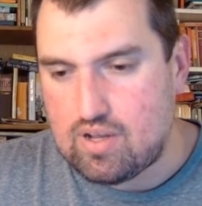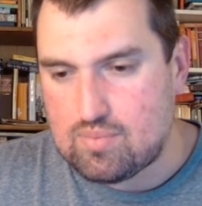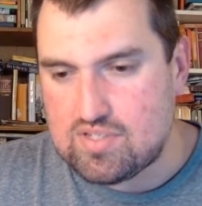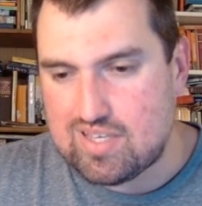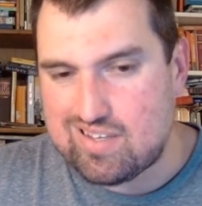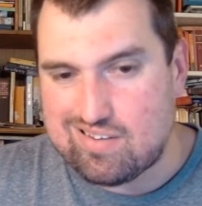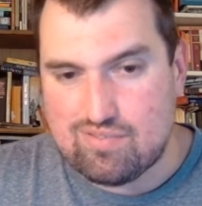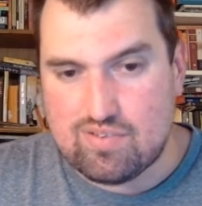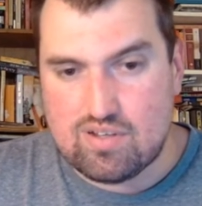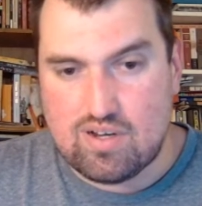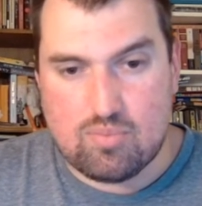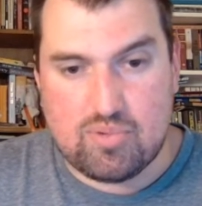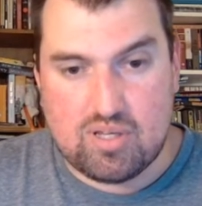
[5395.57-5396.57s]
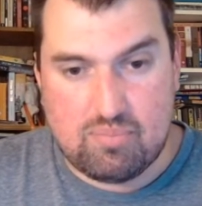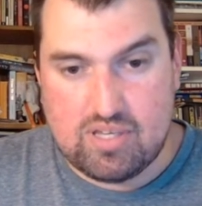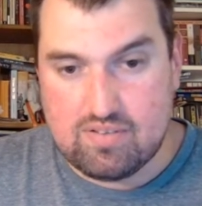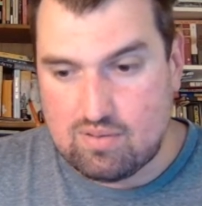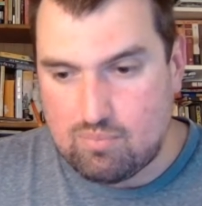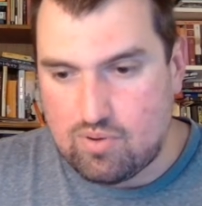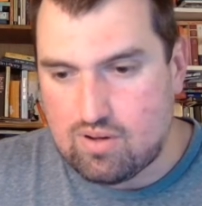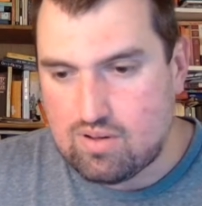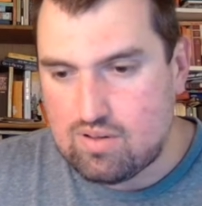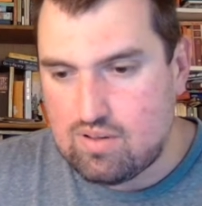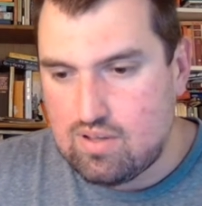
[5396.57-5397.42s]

I was thinking of an Airbnb somewhere.